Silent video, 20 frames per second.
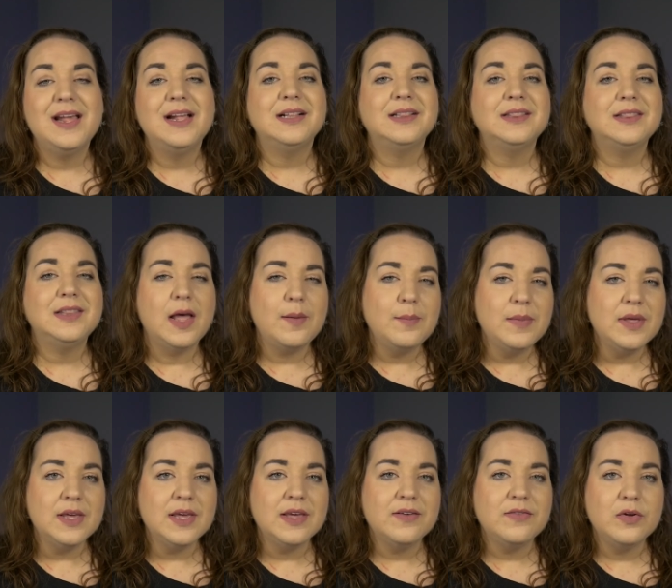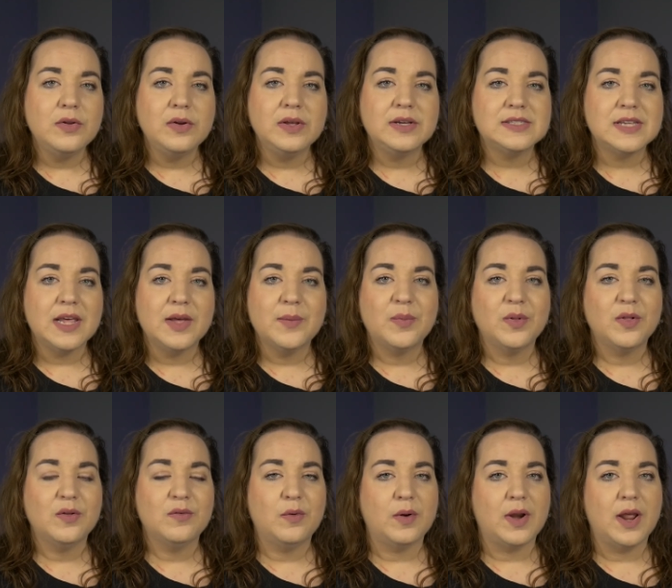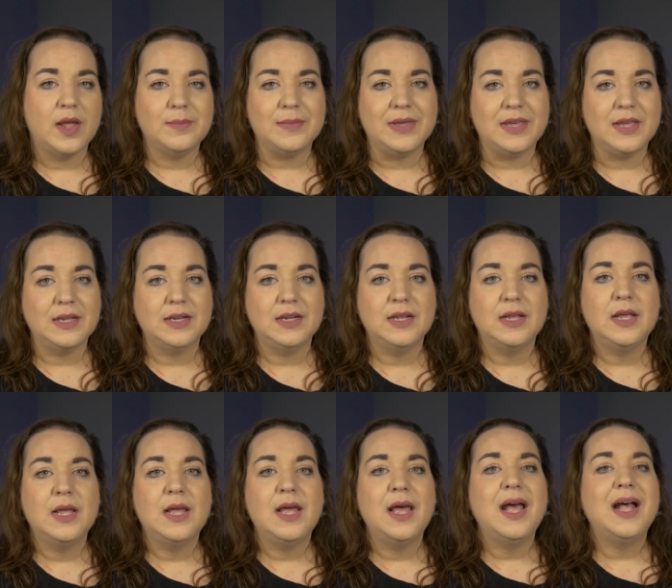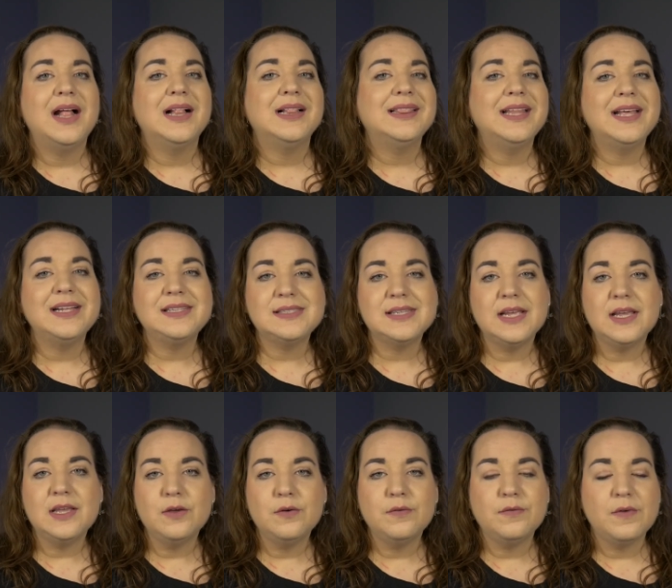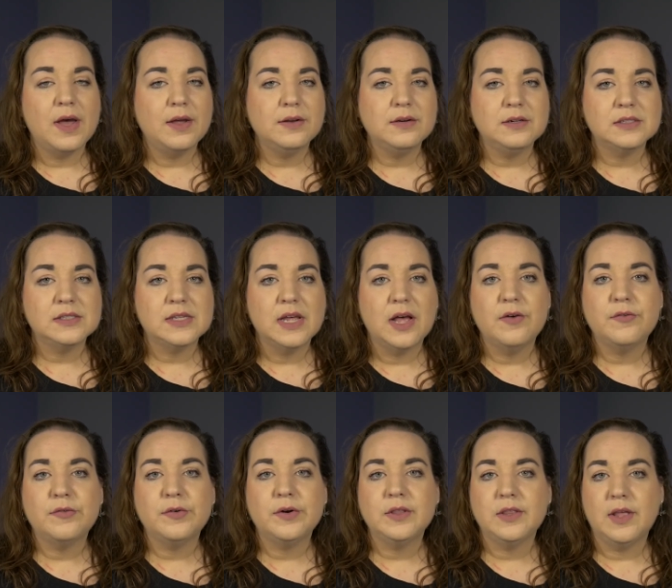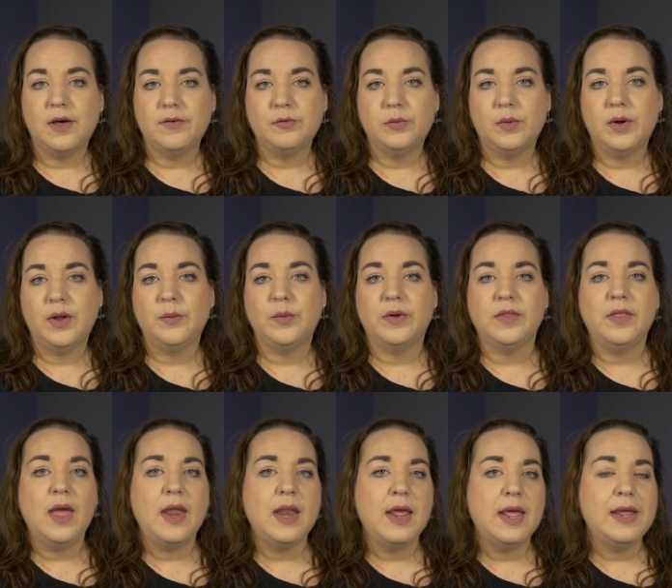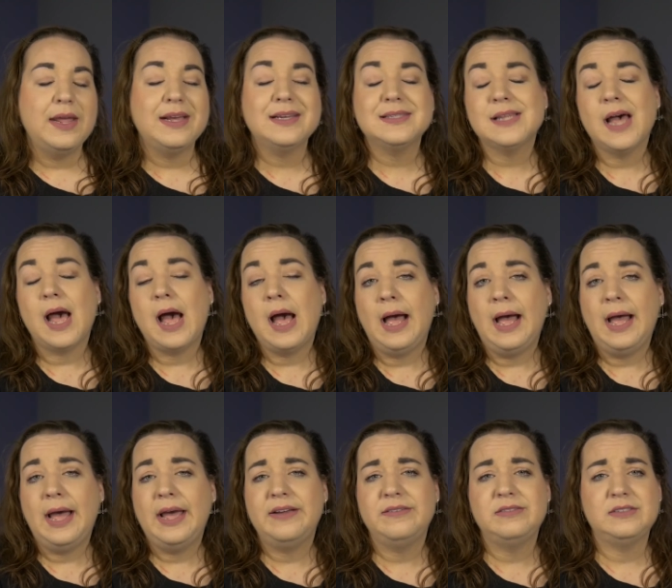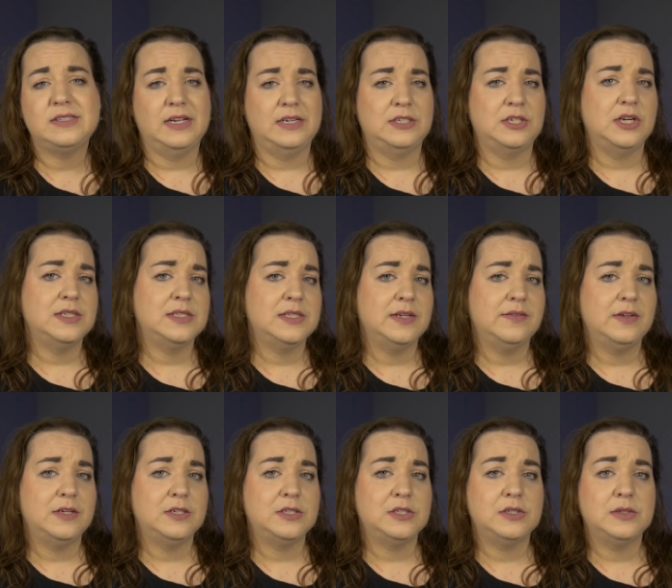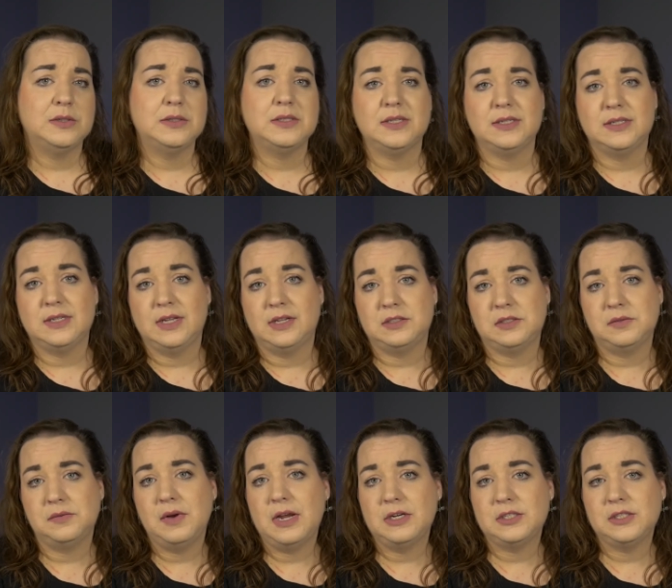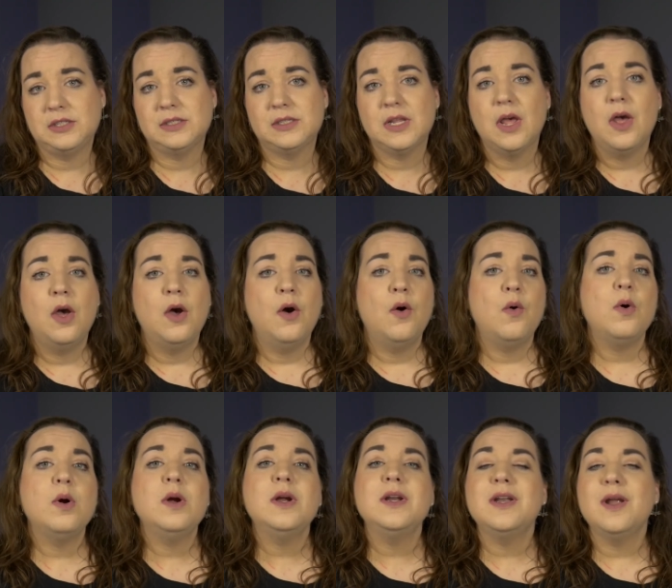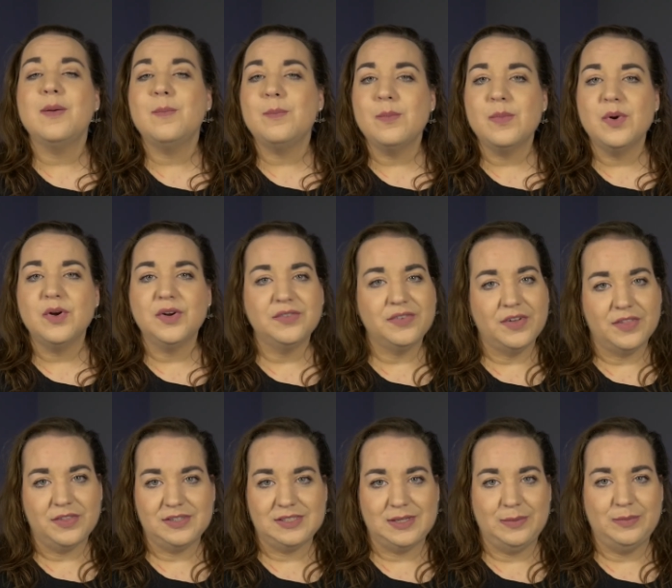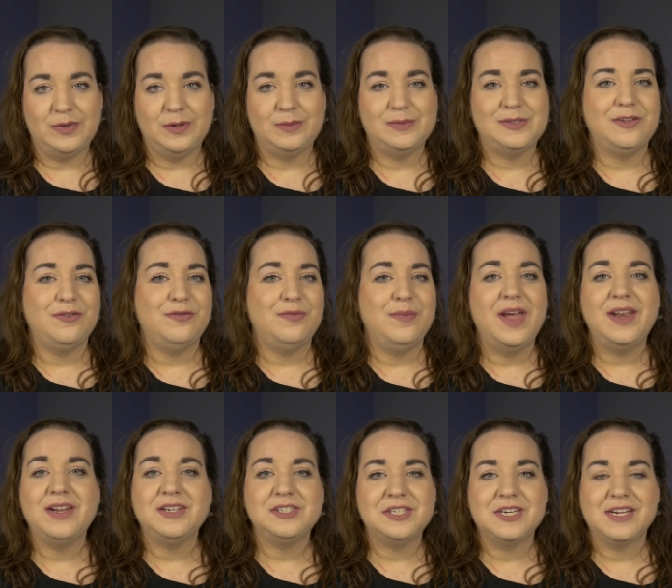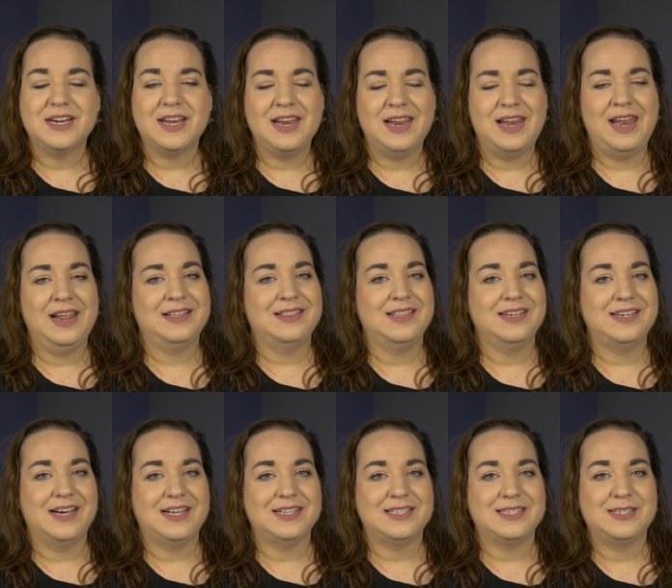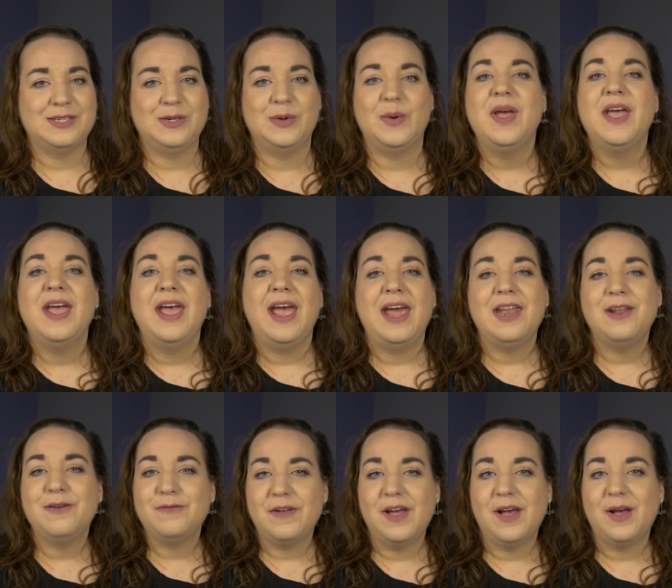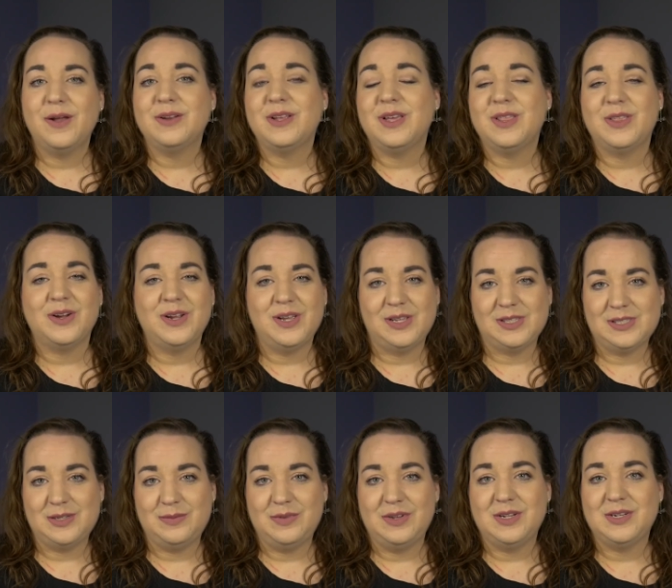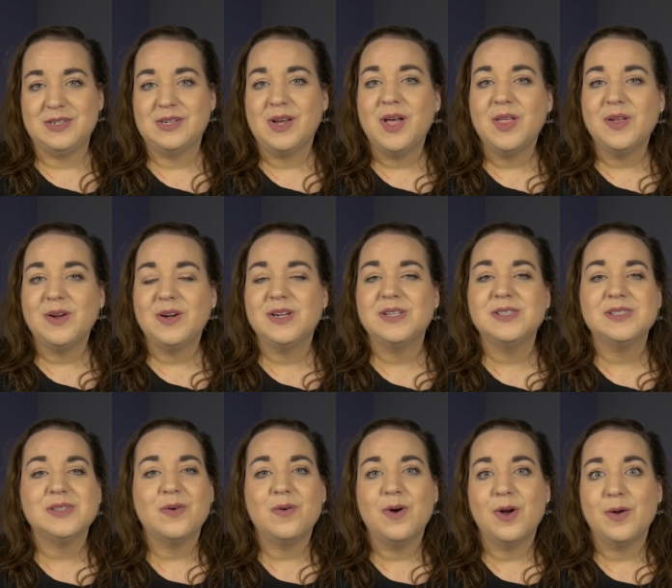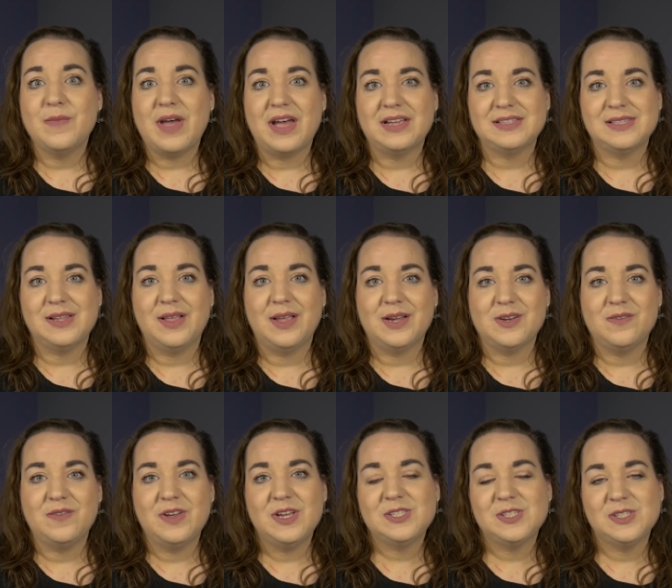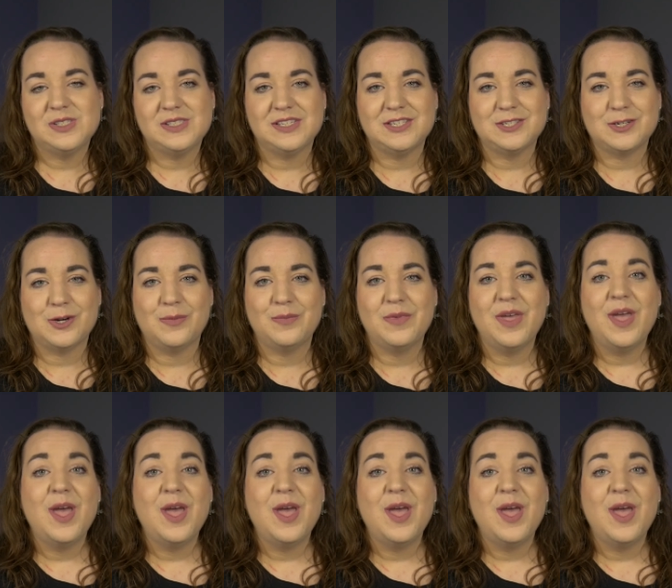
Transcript: Let me give you an example of what I mean. Let's say you found yourself or a loved one with headaches, hives, digestive issues, intense rashes, or a number of other symptoms you've managed to connect the dots to and have found either histamine intolerance or mast cell activation syndrome.